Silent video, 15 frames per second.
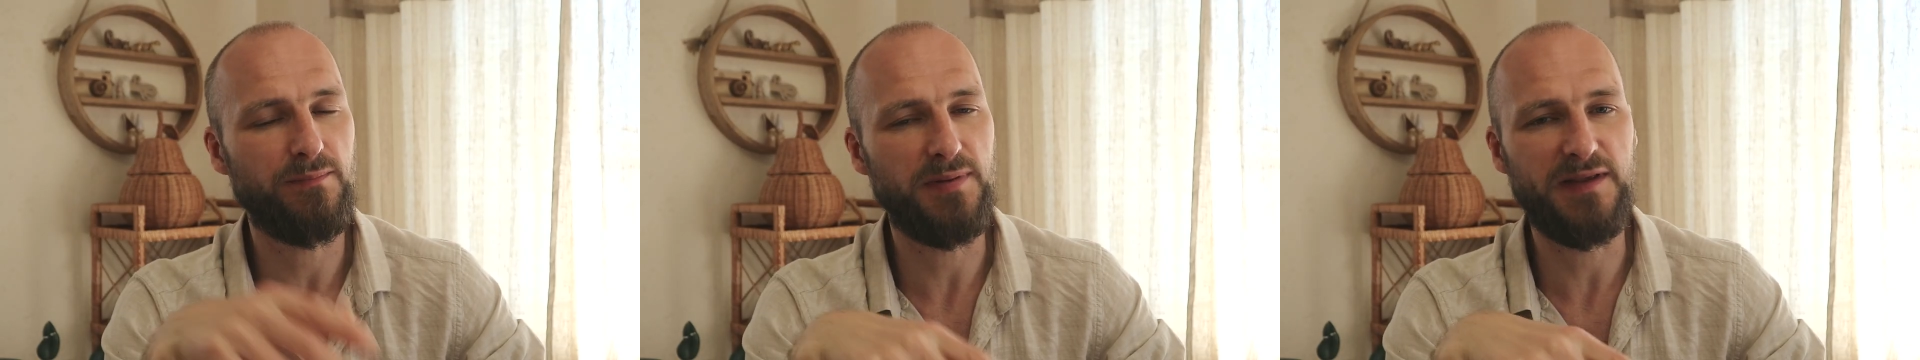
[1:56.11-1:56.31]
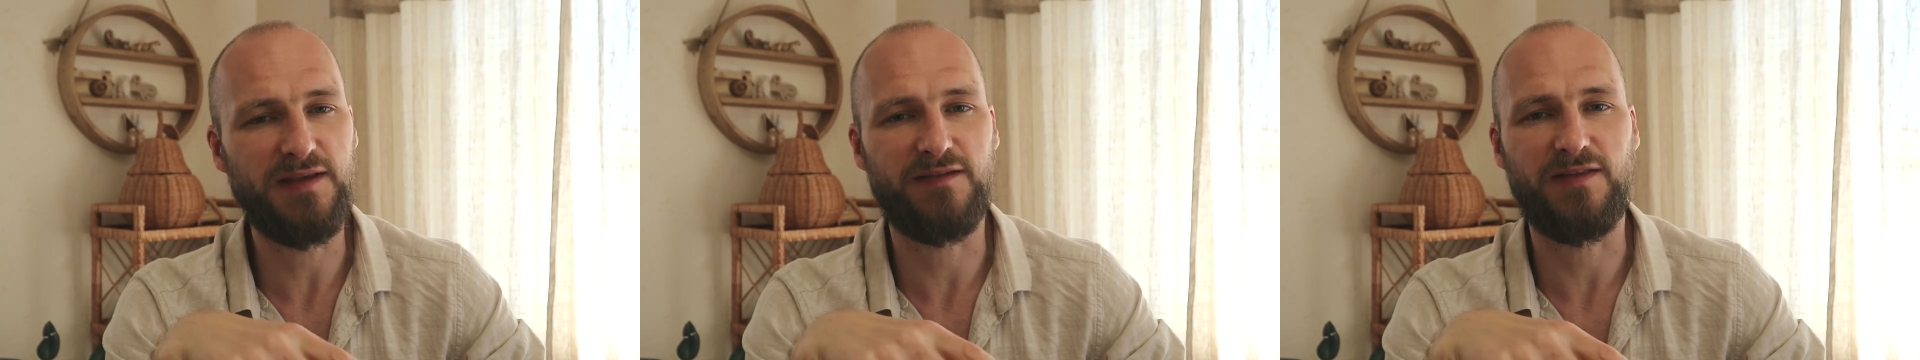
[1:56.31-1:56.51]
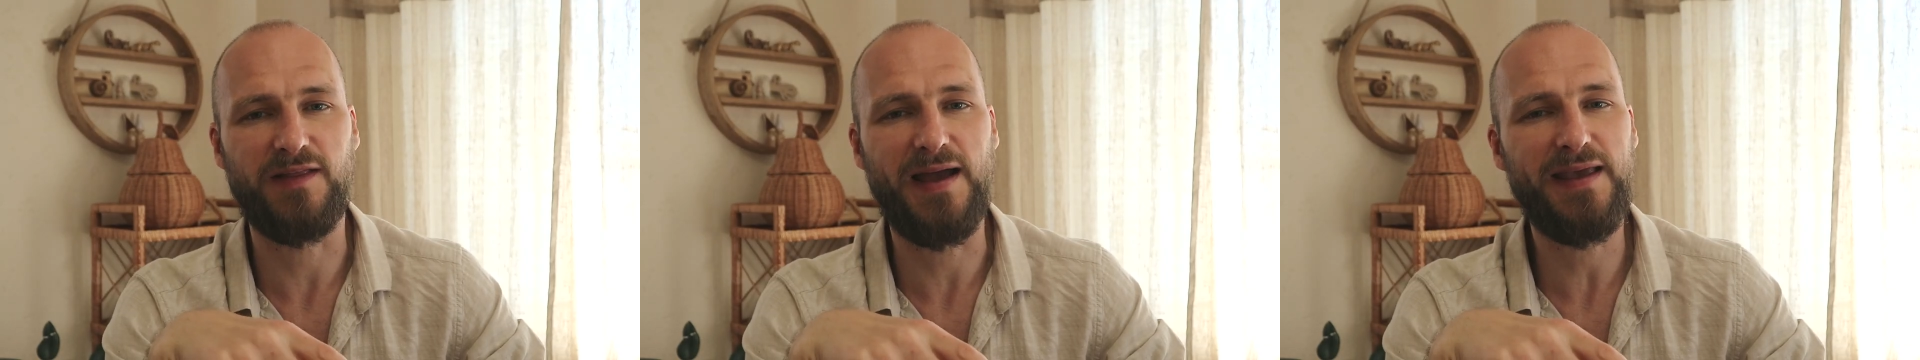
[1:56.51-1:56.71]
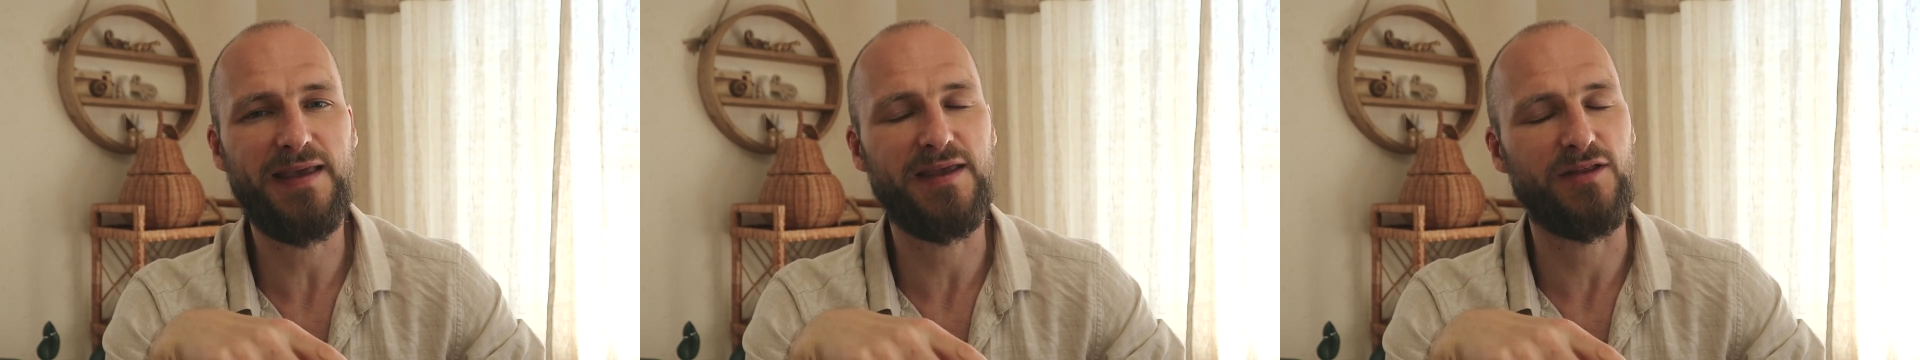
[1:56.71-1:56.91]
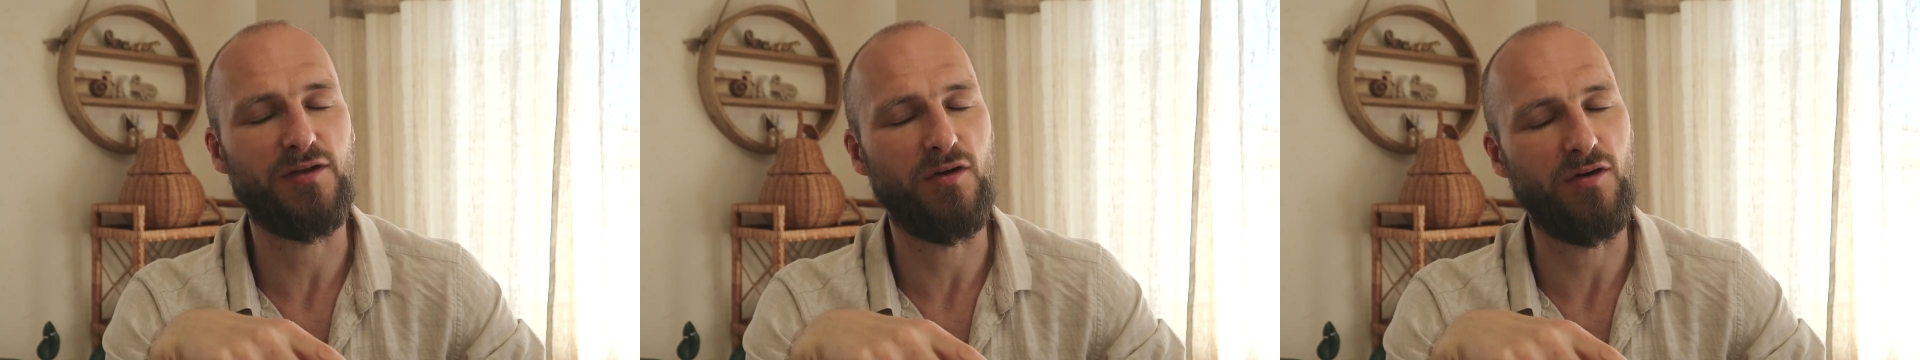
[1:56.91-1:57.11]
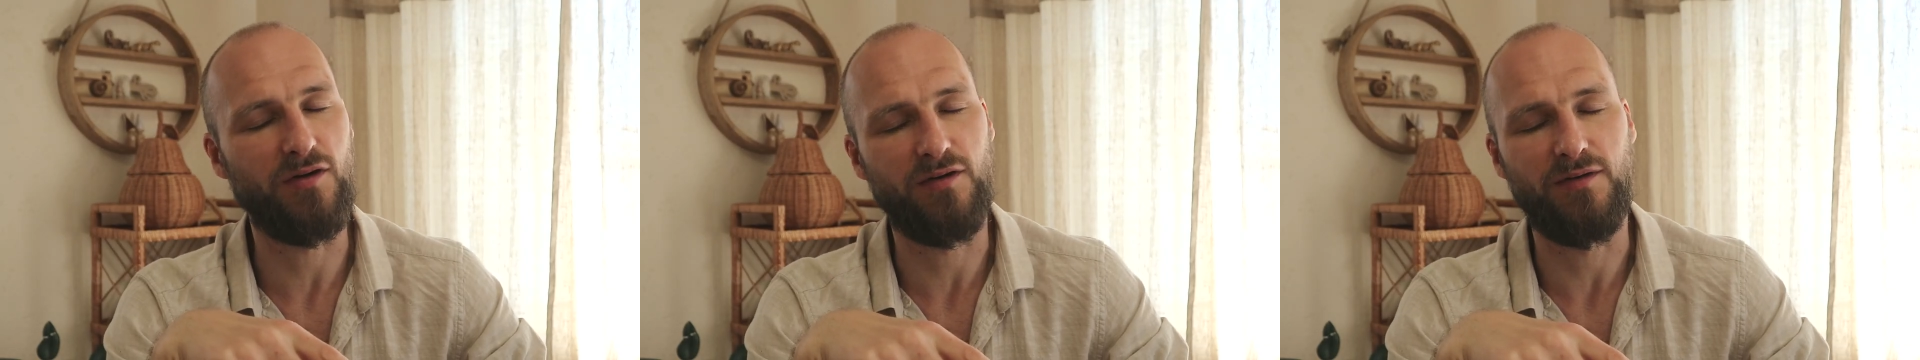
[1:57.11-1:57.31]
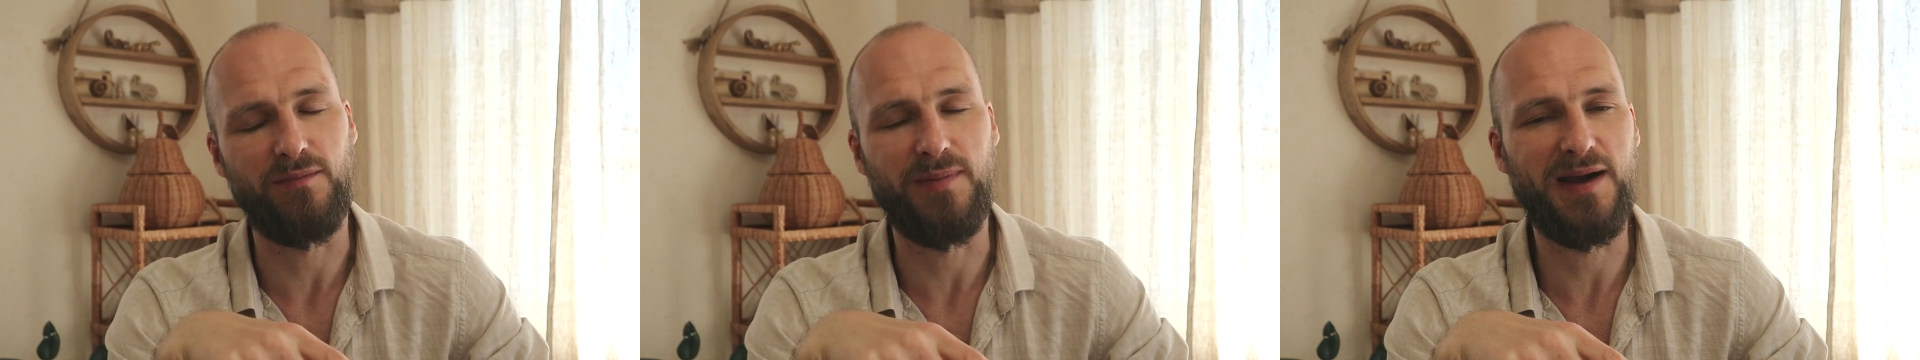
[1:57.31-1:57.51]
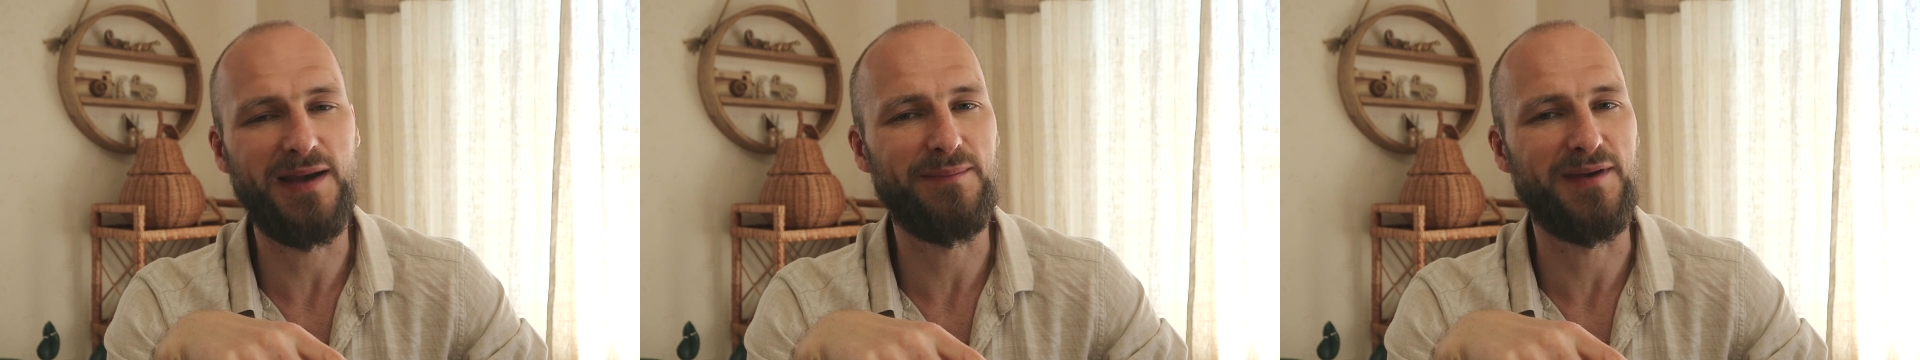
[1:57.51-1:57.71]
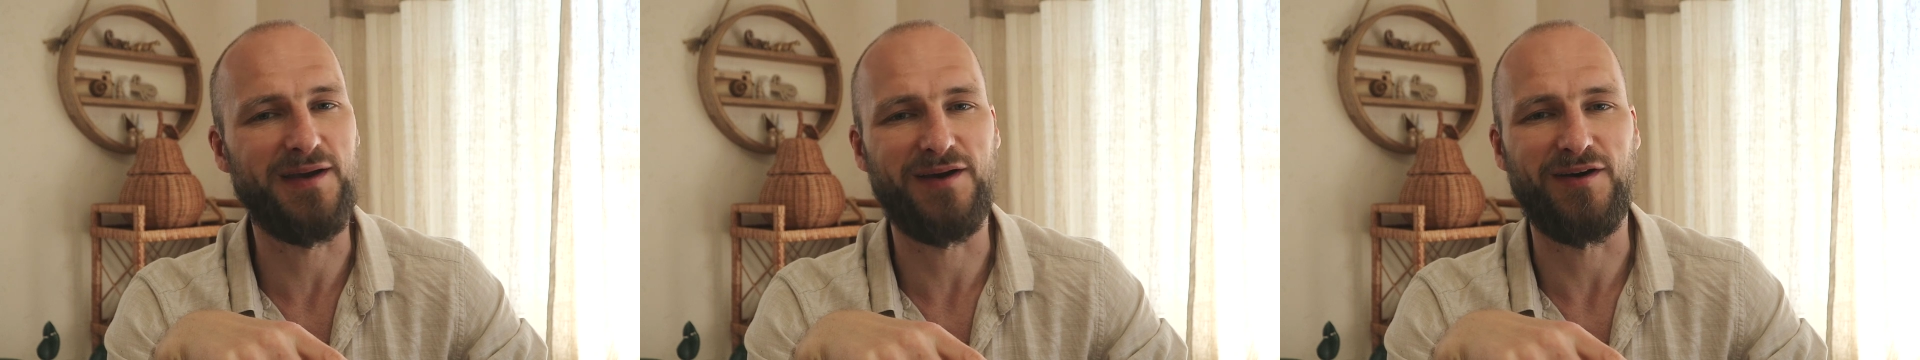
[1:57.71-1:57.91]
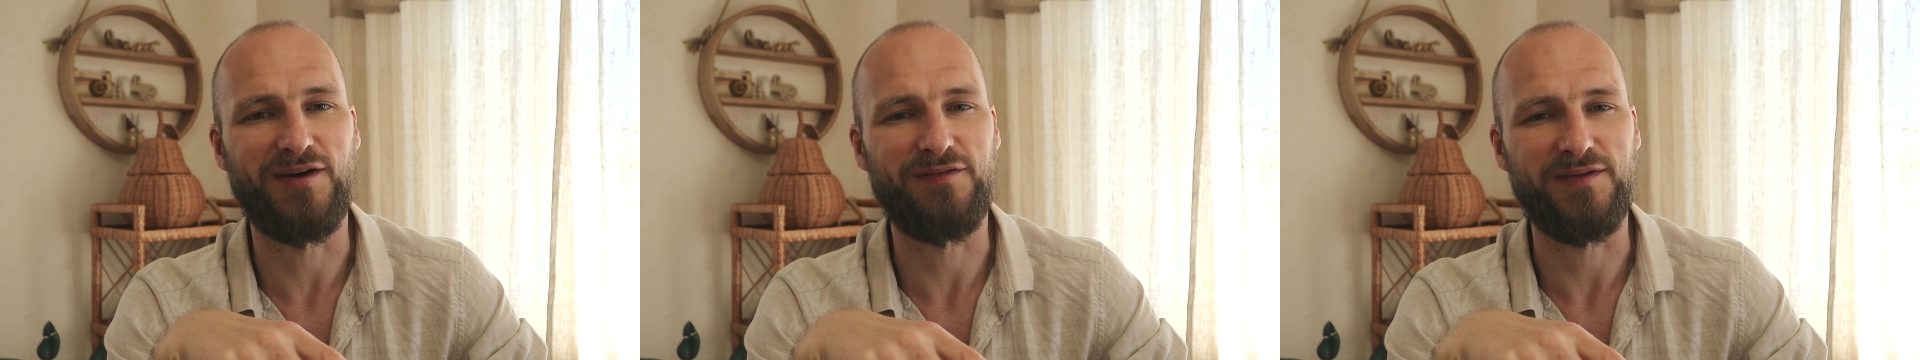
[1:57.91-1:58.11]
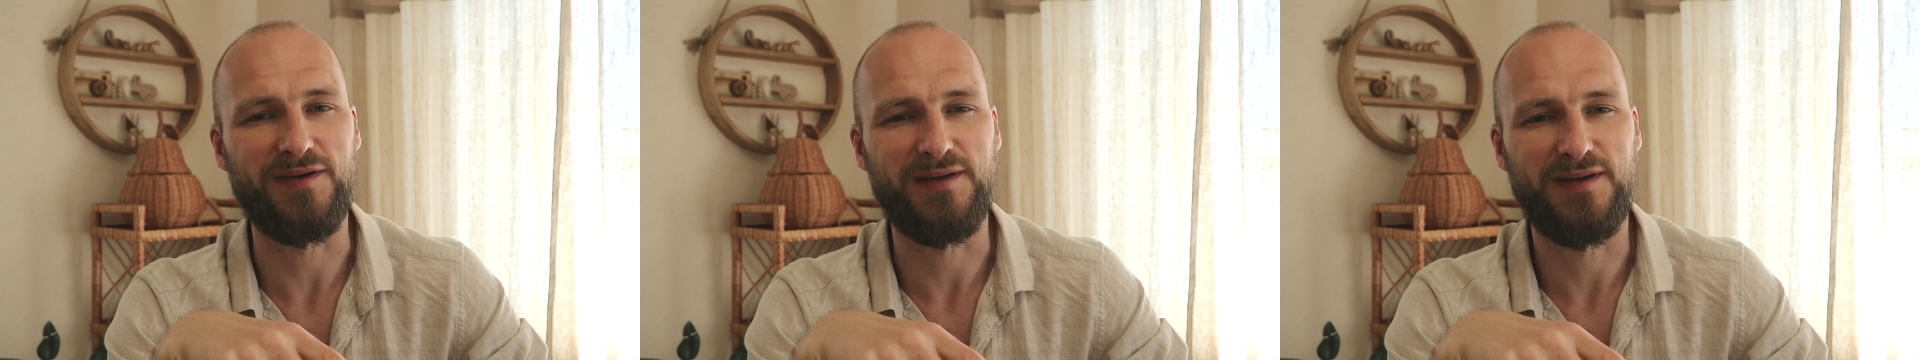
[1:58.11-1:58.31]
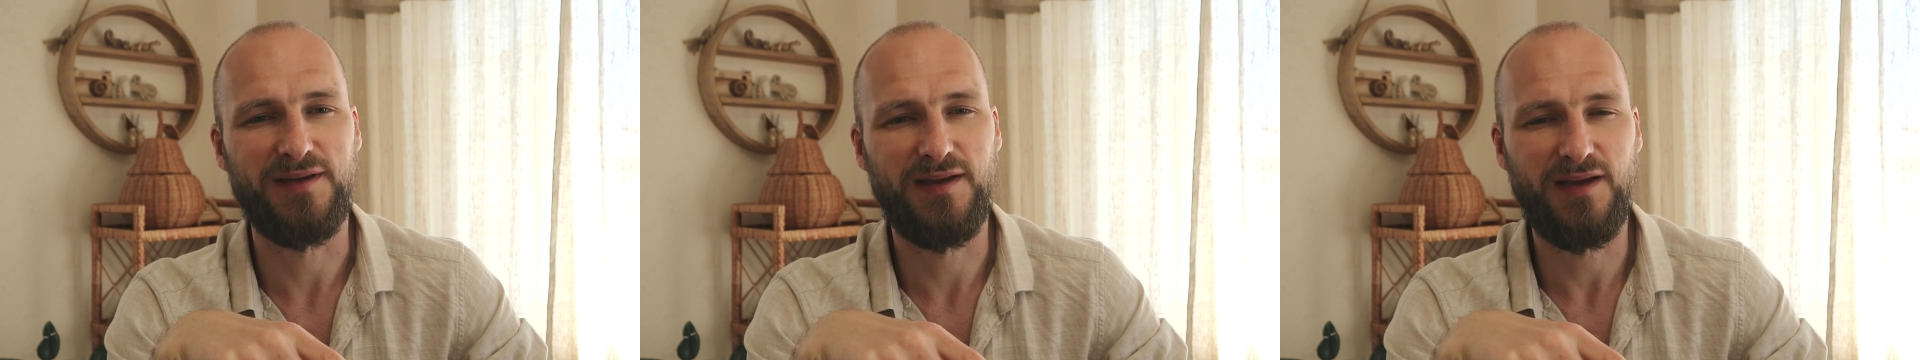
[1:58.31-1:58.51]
Please like it or buy me a coffee.